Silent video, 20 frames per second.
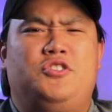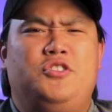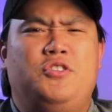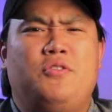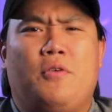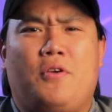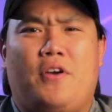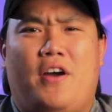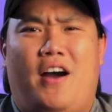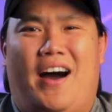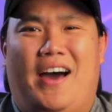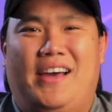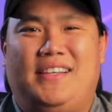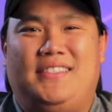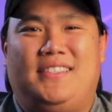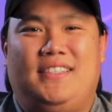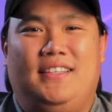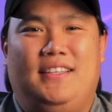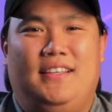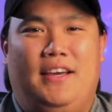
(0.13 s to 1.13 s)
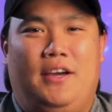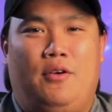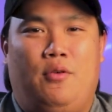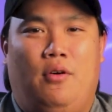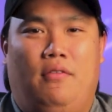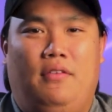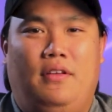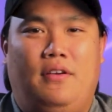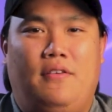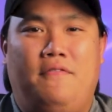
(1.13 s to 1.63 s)
Do you know our eyes see the
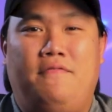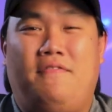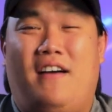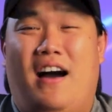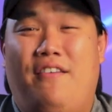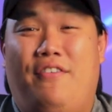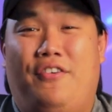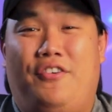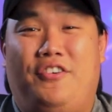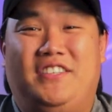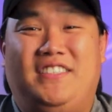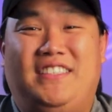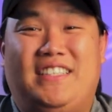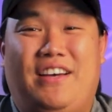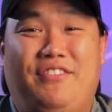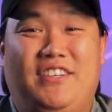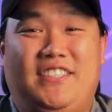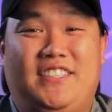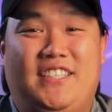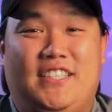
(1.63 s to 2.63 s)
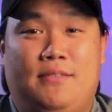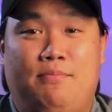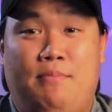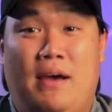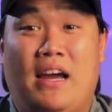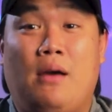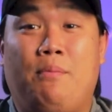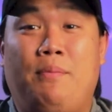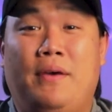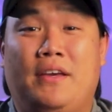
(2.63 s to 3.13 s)
equivalent of five hundred seventy-six
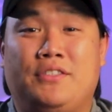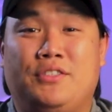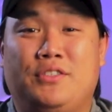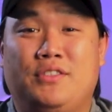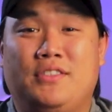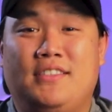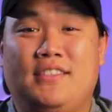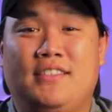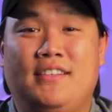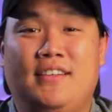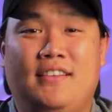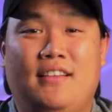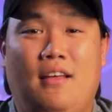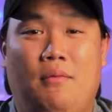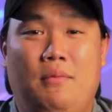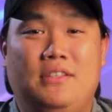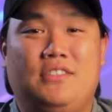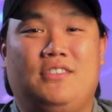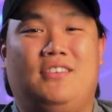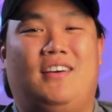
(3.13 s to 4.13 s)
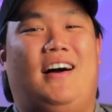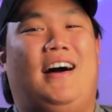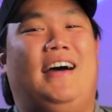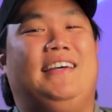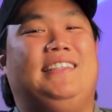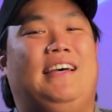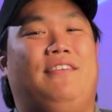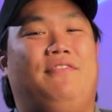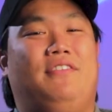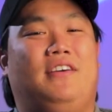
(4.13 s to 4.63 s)
megapixels? That means our
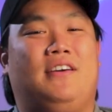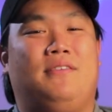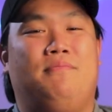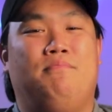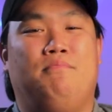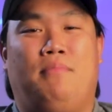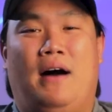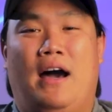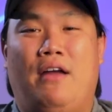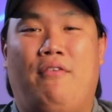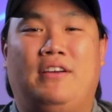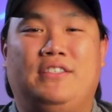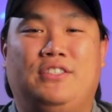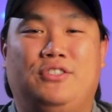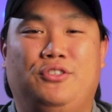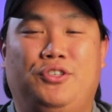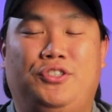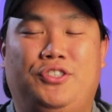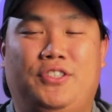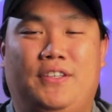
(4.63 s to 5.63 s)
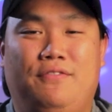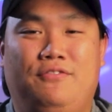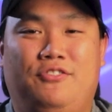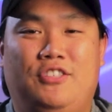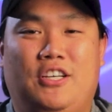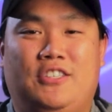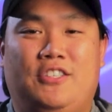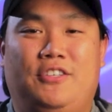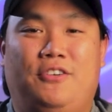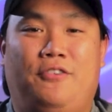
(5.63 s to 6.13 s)
eyes have the combined resolution of
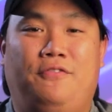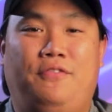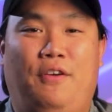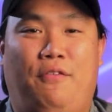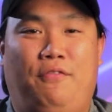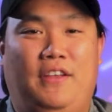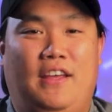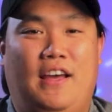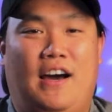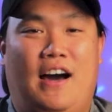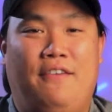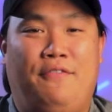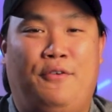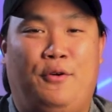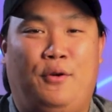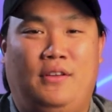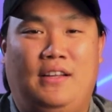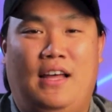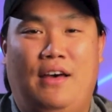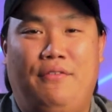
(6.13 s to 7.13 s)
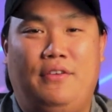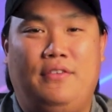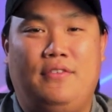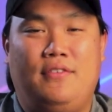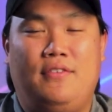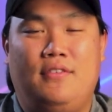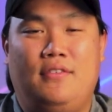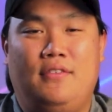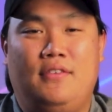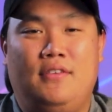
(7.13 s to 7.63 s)
just under fifty iPhone
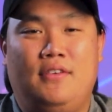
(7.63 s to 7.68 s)
elevens.